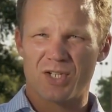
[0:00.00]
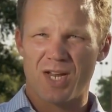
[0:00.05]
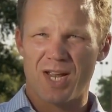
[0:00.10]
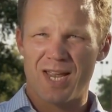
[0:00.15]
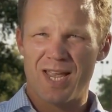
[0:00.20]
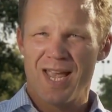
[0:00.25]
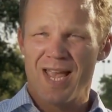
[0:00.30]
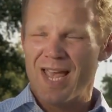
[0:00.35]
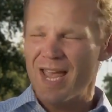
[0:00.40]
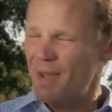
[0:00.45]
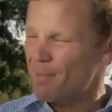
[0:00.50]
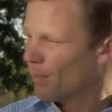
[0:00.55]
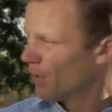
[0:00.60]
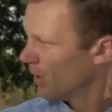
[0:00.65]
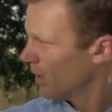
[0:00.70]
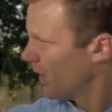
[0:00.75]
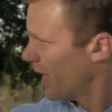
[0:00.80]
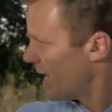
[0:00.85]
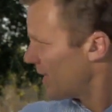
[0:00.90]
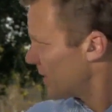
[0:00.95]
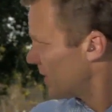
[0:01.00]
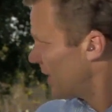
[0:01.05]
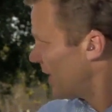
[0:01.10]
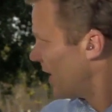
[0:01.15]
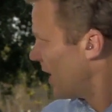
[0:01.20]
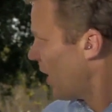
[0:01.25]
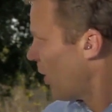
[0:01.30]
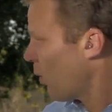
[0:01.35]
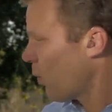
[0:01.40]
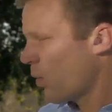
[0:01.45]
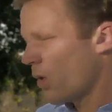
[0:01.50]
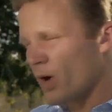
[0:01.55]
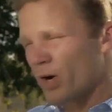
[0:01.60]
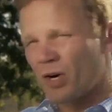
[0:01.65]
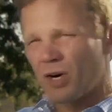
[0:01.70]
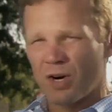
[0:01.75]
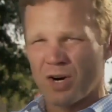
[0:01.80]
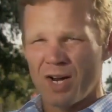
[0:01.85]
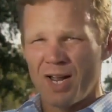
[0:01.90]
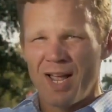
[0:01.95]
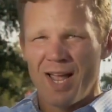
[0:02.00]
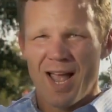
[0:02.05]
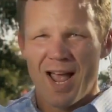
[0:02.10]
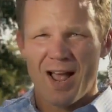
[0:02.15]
say he molested a worker